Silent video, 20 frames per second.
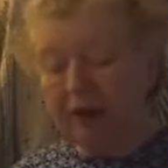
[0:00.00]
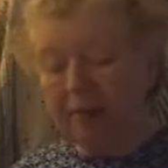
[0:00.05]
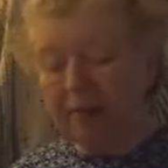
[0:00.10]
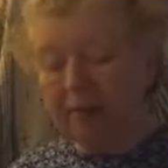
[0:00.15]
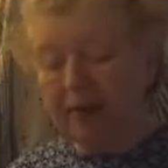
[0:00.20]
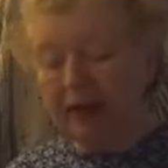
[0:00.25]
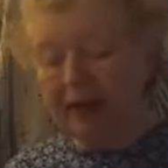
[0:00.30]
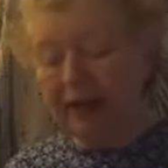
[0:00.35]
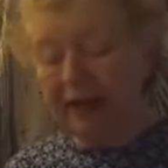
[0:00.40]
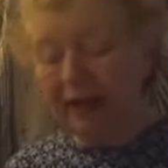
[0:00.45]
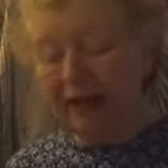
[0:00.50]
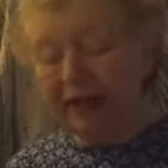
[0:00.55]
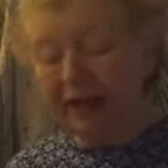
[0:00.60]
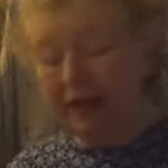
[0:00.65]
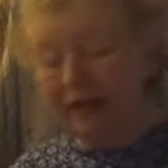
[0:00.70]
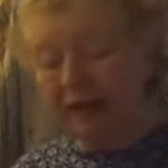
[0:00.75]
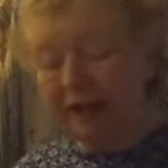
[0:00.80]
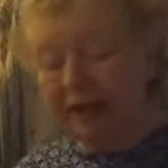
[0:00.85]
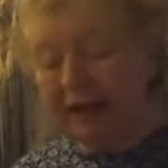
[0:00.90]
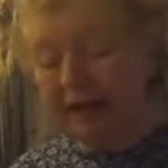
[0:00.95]
bed.
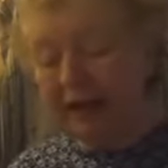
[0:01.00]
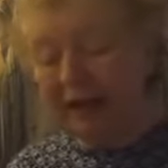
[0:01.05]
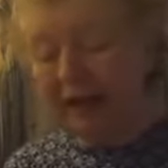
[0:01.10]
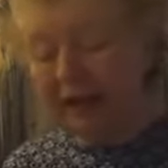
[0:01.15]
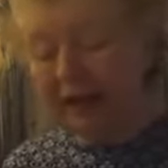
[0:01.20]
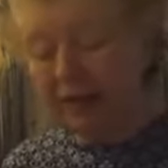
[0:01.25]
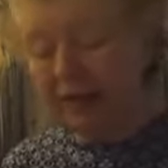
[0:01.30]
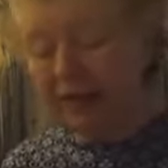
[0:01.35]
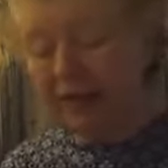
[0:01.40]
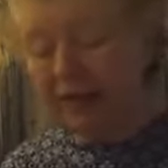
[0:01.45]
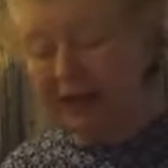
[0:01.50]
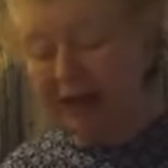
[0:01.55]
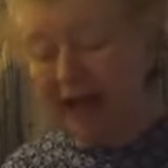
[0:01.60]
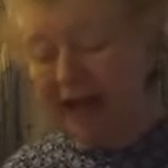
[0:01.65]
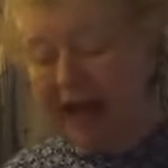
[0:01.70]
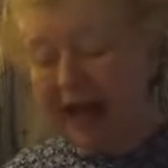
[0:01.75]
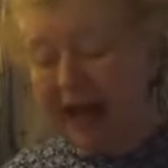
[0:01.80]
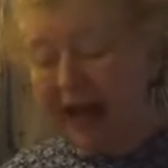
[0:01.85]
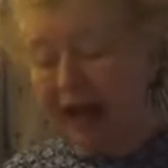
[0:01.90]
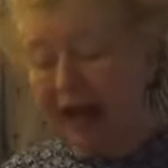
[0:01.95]
He was in a
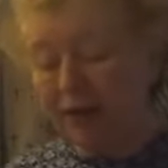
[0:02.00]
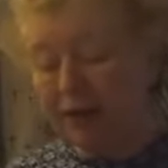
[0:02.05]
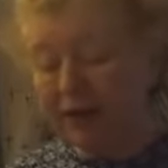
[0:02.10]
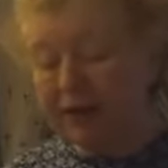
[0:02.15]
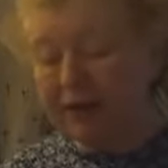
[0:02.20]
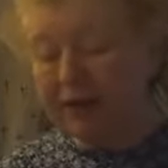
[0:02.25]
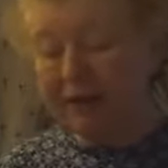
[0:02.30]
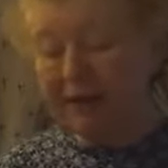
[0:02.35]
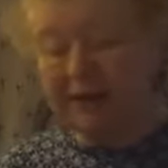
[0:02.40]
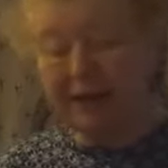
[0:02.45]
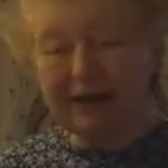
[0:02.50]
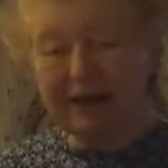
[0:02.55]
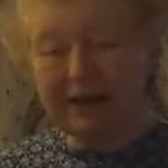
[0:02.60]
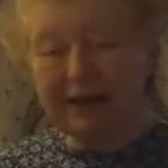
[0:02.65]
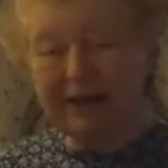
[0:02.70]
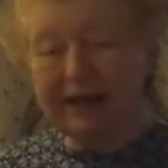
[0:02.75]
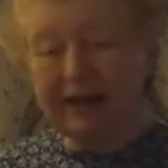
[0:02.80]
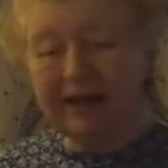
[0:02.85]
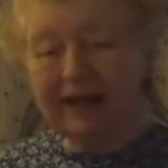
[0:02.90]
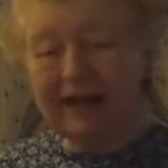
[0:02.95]
house.
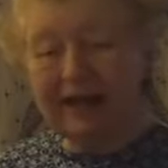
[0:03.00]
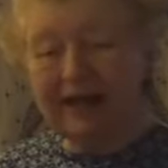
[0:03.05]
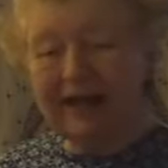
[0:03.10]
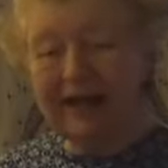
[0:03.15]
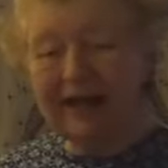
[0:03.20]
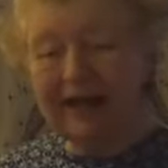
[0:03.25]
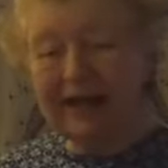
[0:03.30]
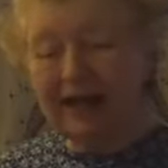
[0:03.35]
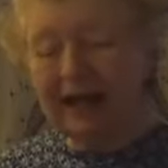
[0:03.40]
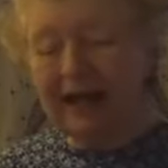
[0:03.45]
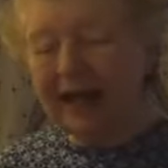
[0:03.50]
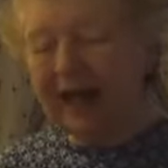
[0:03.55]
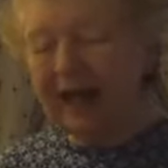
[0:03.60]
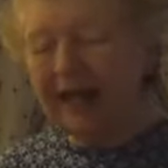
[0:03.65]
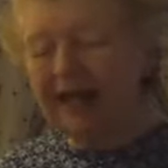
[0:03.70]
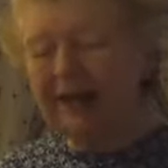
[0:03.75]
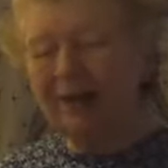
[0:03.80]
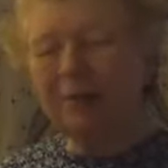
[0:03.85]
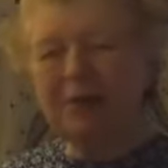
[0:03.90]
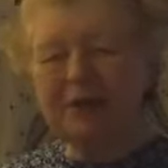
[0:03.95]

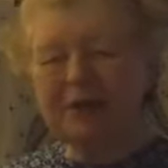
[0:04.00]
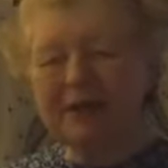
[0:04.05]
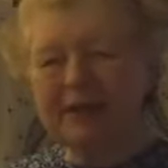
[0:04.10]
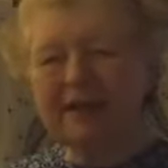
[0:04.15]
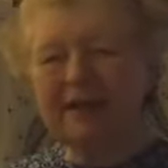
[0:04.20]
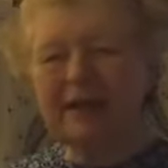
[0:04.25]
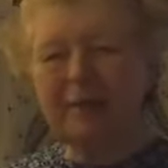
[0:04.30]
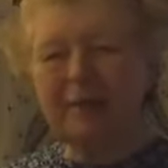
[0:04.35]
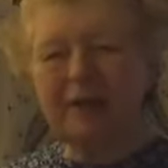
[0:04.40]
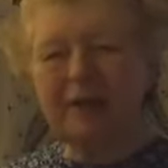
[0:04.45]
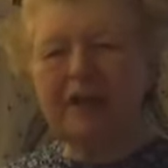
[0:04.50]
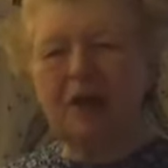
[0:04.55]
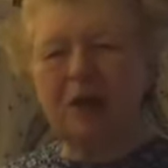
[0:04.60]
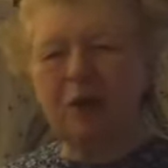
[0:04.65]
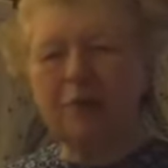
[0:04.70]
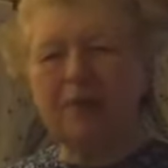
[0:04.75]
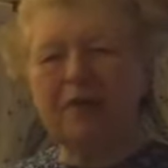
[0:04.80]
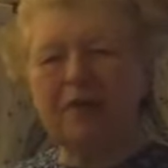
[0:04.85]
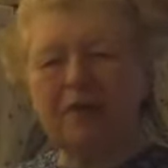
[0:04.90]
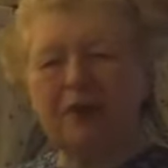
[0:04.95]
And somebody
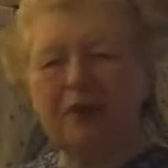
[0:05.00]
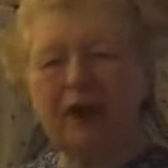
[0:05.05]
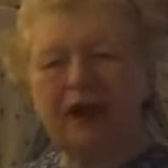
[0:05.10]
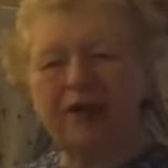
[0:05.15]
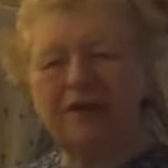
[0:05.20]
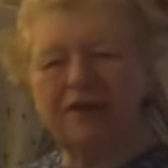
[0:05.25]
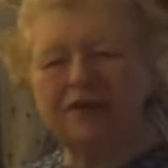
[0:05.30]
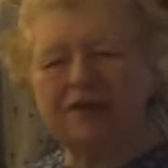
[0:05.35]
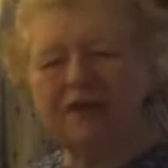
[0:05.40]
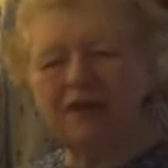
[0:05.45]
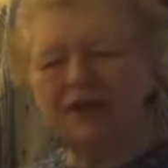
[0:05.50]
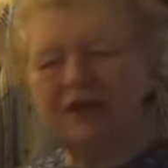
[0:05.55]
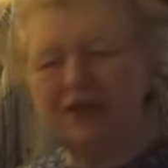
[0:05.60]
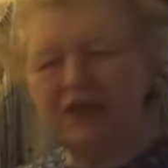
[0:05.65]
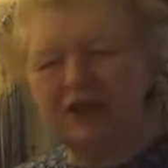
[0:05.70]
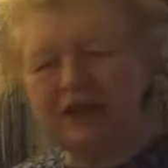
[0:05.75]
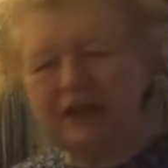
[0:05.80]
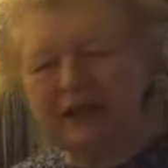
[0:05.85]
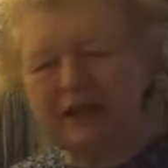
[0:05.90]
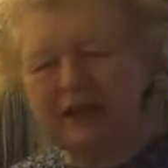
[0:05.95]
opened their house to
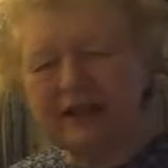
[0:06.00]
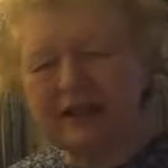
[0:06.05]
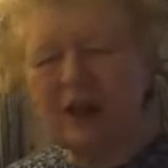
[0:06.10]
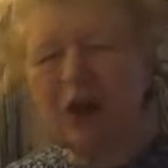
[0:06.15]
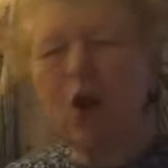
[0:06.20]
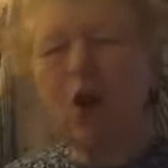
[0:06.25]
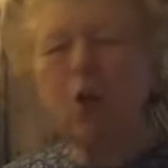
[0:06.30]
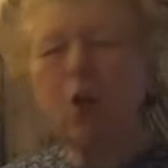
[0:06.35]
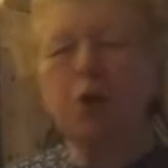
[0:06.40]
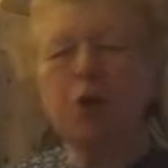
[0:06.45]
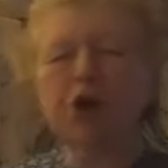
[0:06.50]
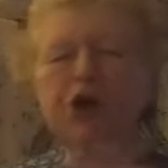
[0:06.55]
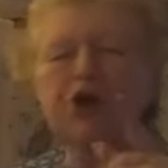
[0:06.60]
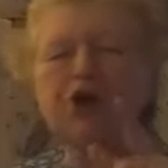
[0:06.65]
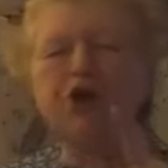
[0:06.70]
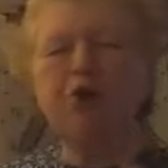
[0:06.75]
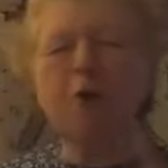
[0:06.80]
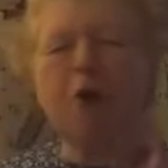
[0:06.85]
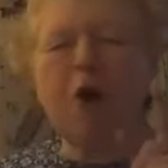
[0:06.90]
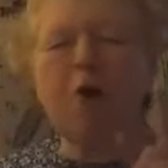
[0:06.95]
Jesus. Would
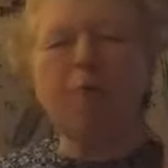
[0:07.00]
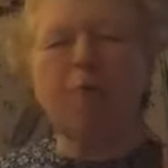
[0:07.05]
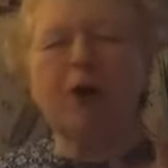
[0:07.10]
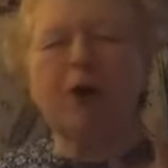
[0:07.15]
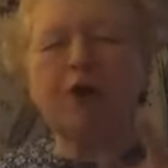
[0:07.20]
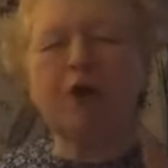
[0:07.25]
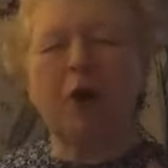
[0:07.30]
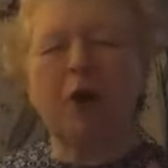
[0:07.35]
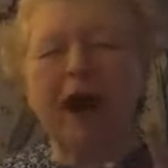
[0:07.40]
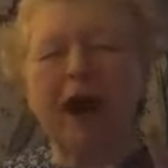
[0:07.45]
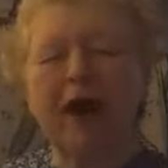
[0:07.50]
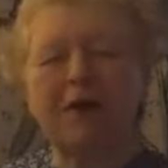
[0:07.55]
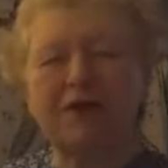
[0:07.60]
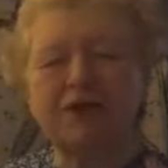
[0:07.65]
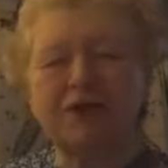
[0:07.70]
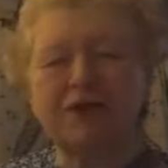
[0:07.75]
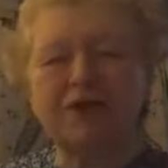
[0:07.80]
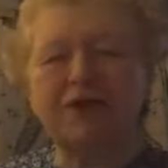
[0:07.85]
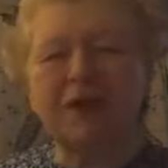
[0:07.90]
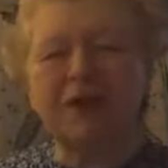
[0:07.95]
you open your house
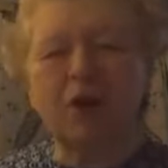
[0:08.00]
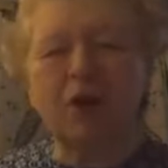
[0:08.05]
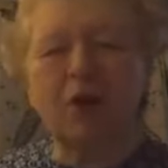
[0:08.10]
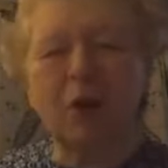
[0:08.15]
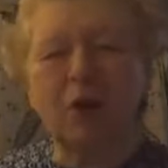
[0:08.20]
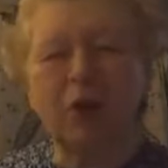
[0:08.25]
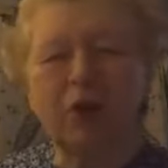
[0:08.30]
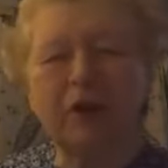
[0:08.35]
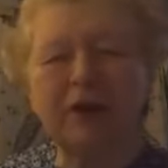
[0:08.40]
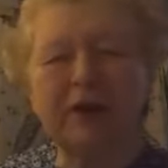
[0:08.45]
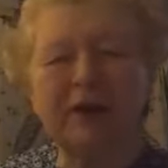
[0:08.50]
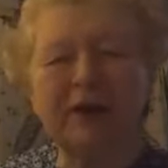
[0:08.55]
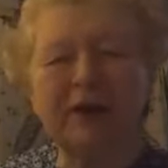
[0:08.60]
to the Lord?